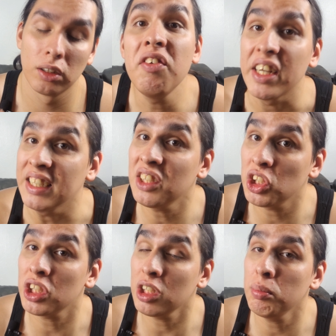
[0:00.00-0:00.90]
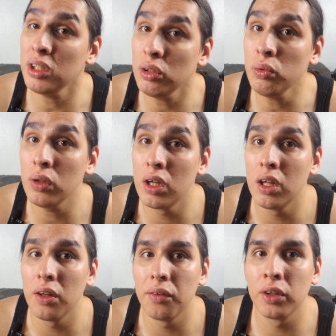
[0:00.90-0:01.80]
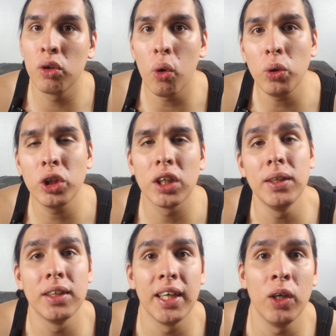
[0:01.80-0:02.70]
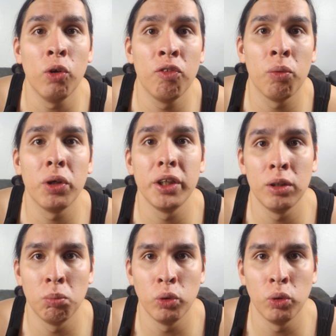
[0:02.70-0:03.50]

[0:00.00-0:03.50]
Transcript: If it is just going to be you, the goal should be to get over one of your